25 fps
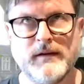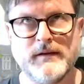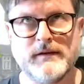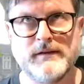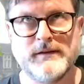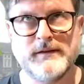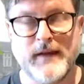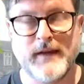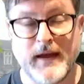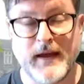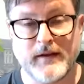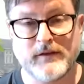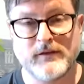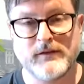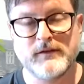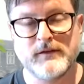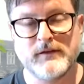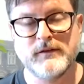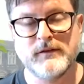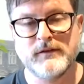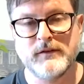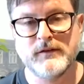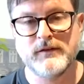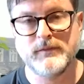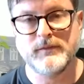text
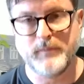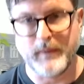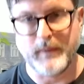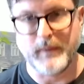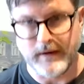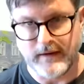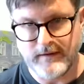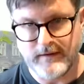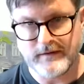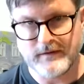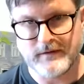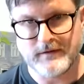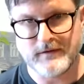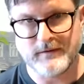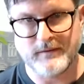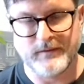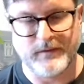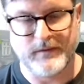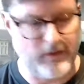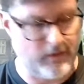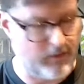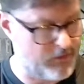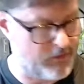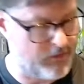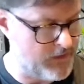to speech,
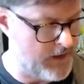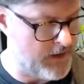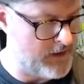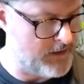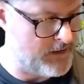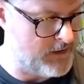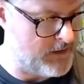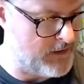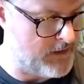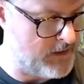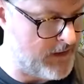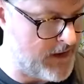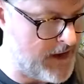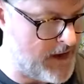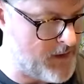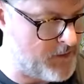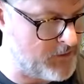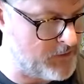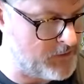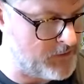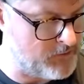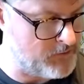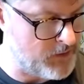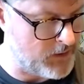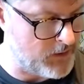then
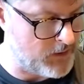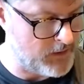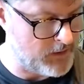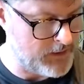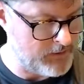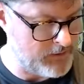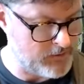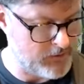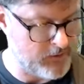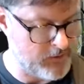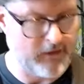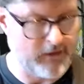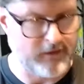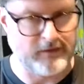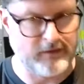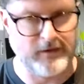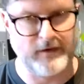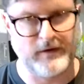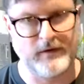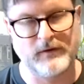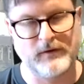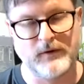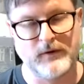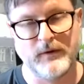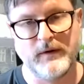Amazon Polly
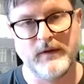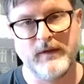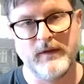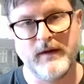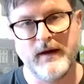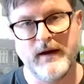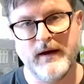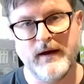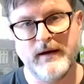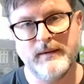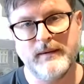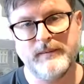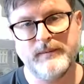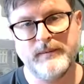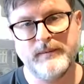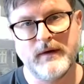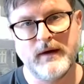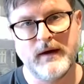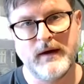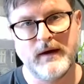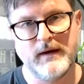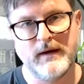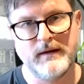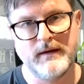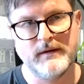integration is already there,
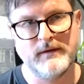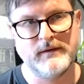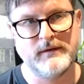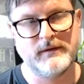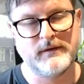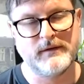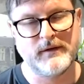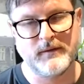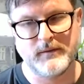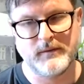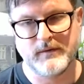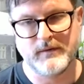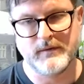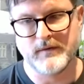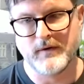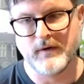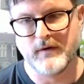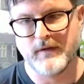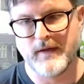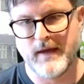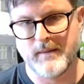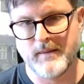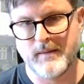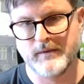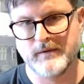and so we've got
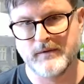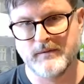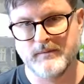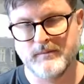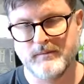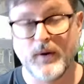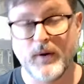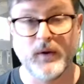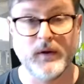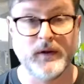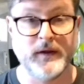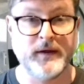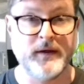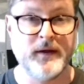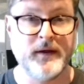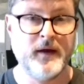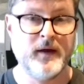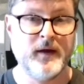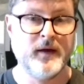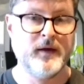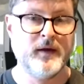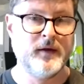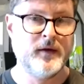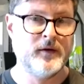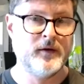the Amazon Polly
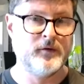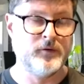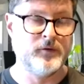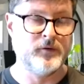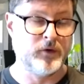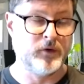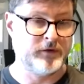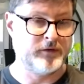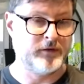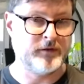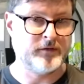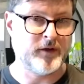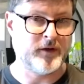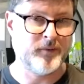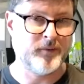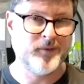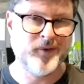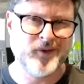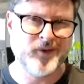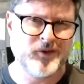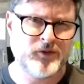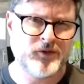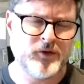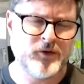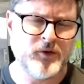voices. I'm
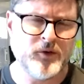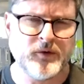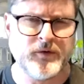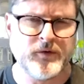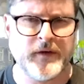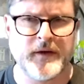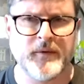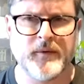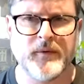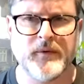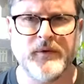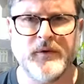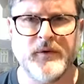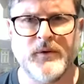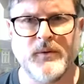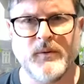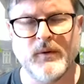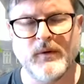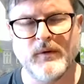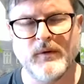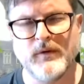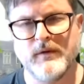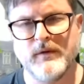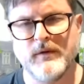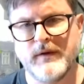not sure if anyone knew
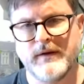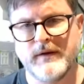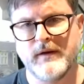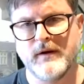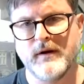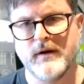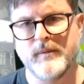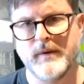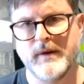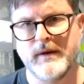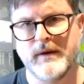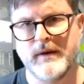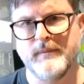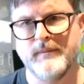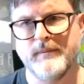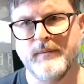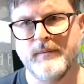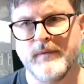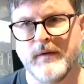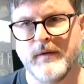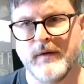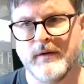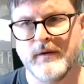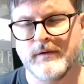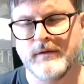what the VidNami
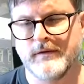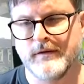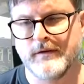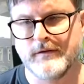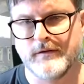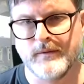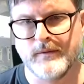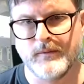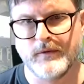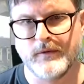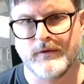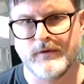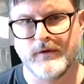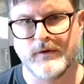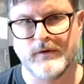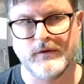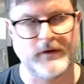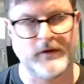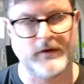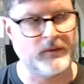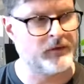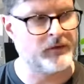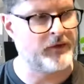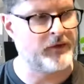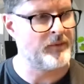system was
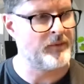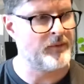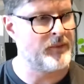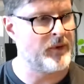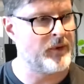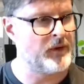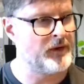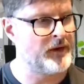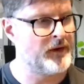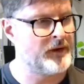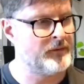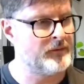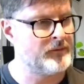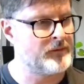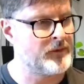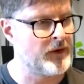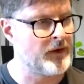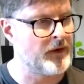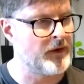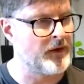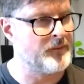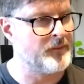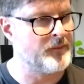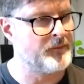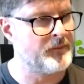using. Was Polly? Don't
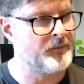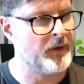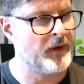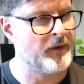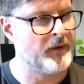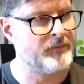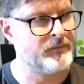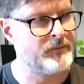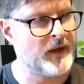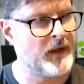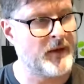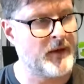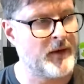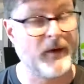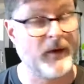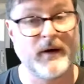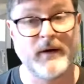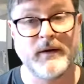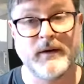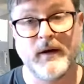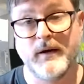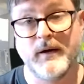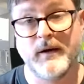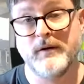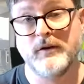know. But
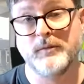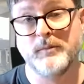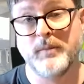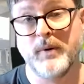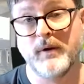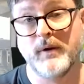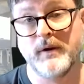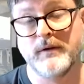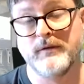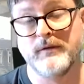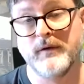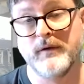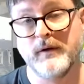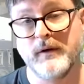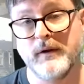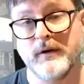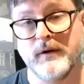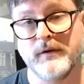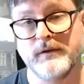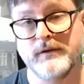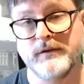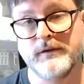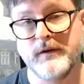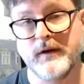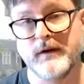anyway, I use Polly for a lot
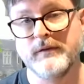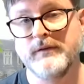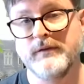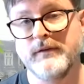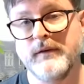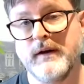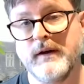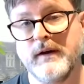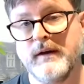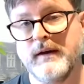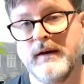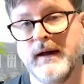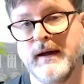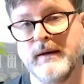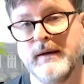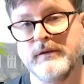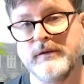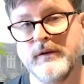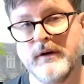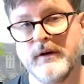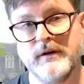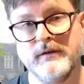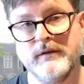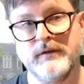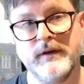of stuff
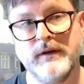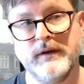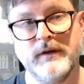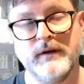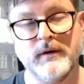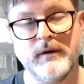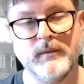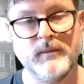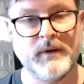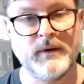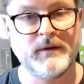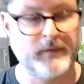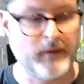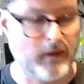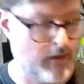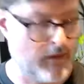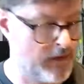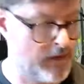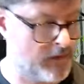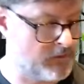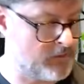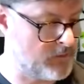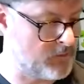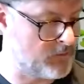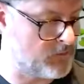outside of VidNami, and
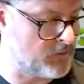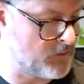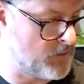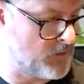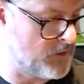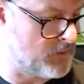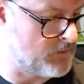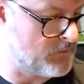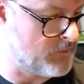that seems to work